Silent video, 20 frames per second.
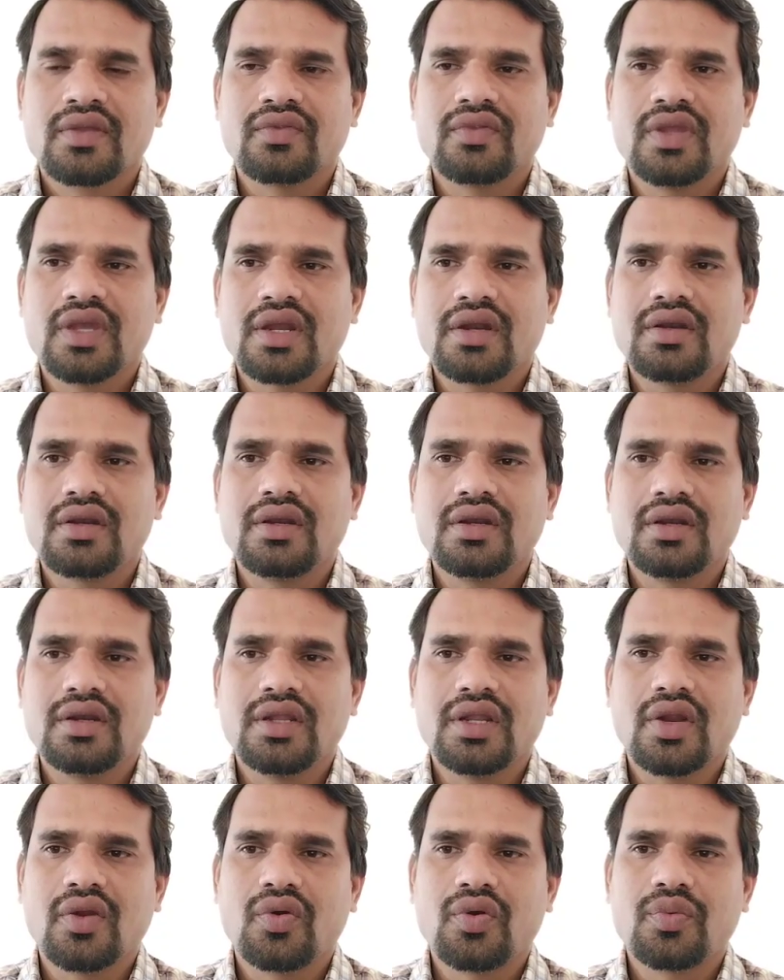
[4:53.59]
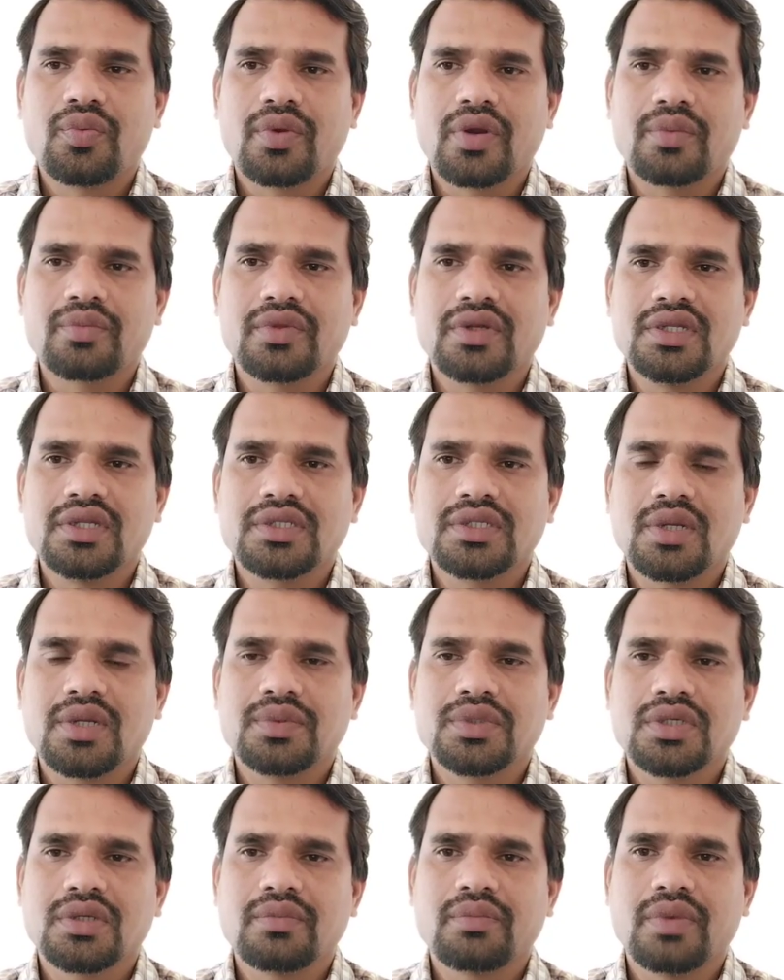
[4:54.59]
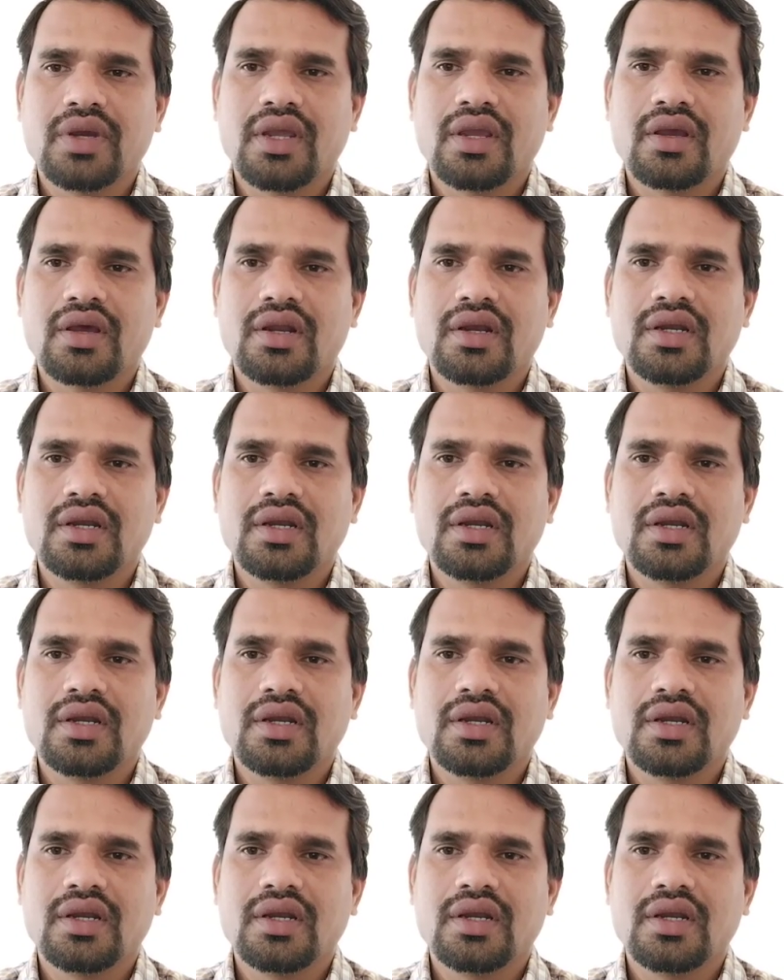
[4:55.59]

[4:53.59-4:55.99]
They are derived from the description by